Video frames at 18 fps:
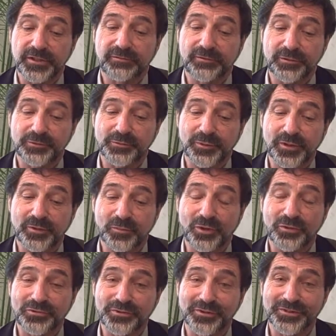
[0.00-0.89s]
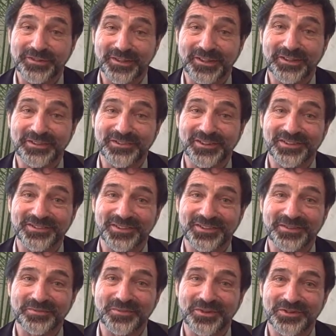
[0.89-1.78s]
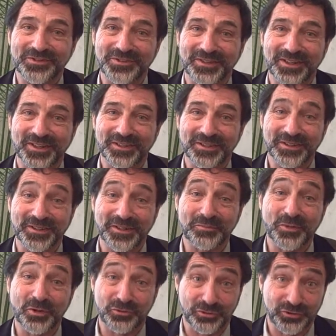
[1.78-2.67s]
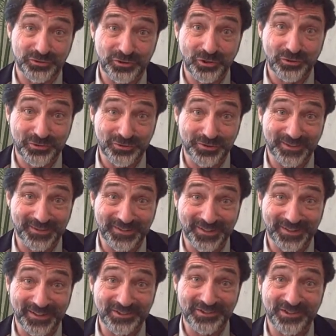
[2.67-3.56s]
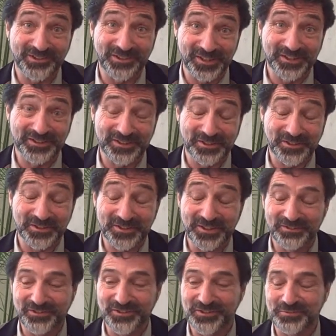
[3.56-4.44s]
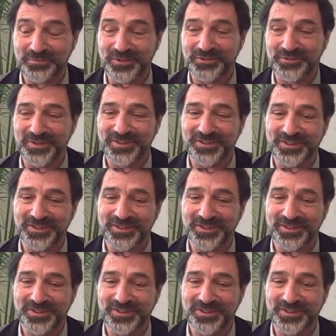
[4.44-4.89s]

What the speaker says: the difference between emotional intelligence and emotional social intelligence. Is there a difference between